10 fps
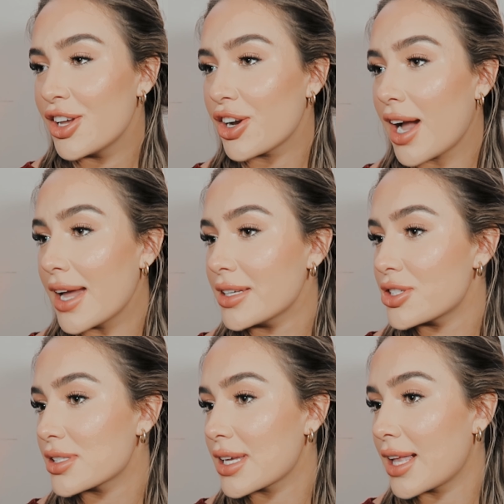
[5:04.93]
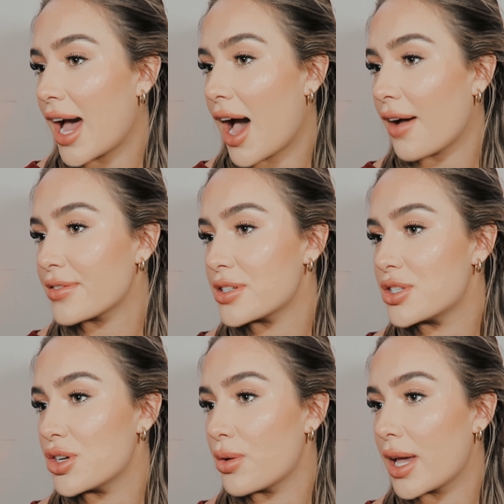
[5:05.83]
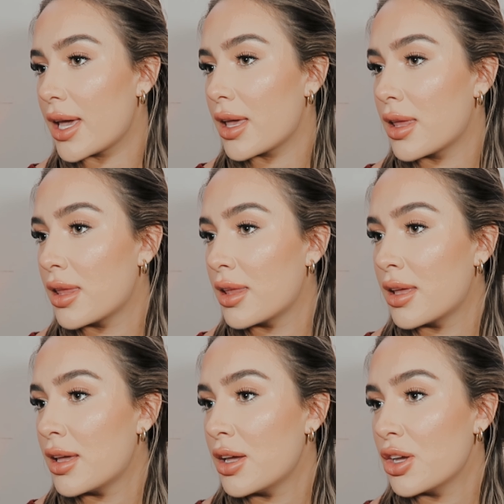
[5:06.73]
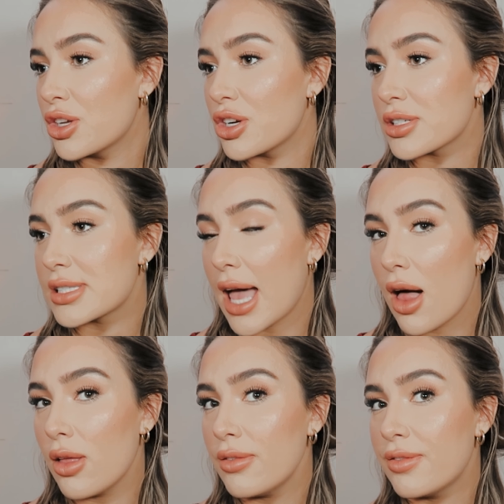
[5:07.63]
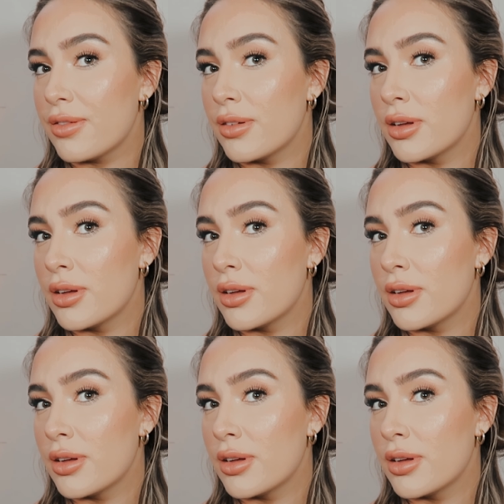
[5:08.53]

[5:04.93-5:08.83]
You're kind of just gonna have to do it yourself